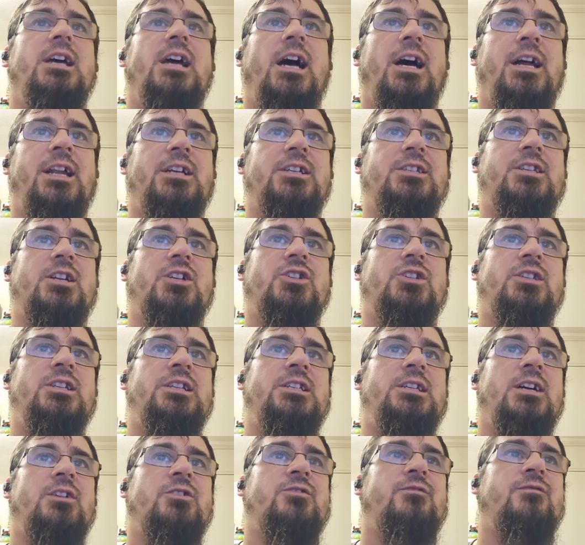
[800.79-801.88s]
and as such
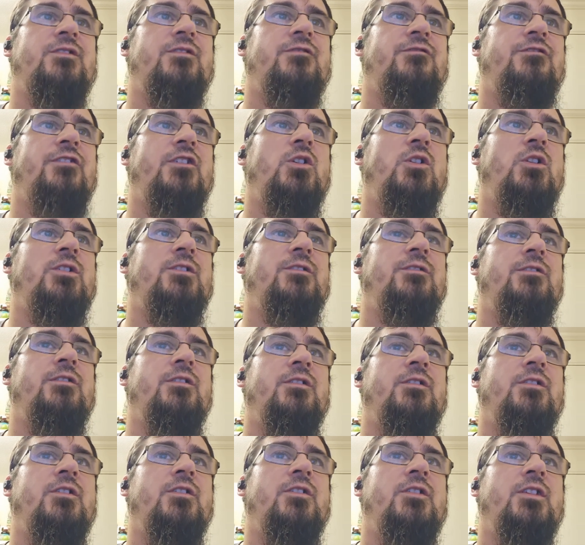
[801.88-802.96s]
details of the
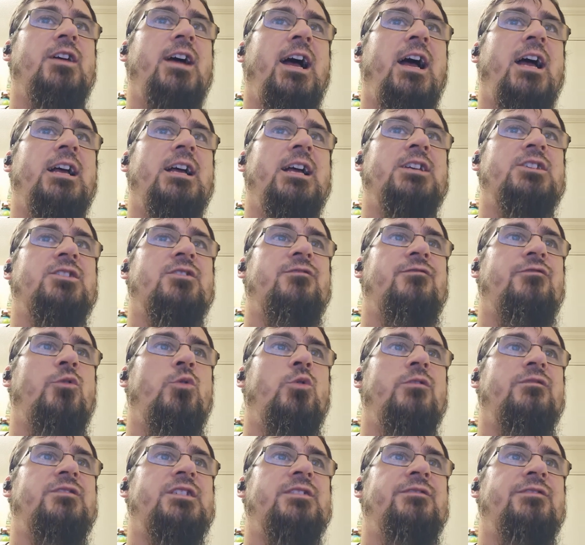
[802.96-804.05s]

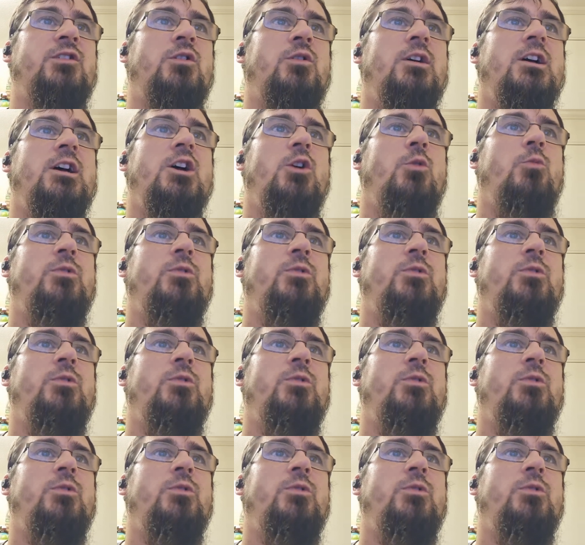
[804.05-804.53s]
fall of Seville,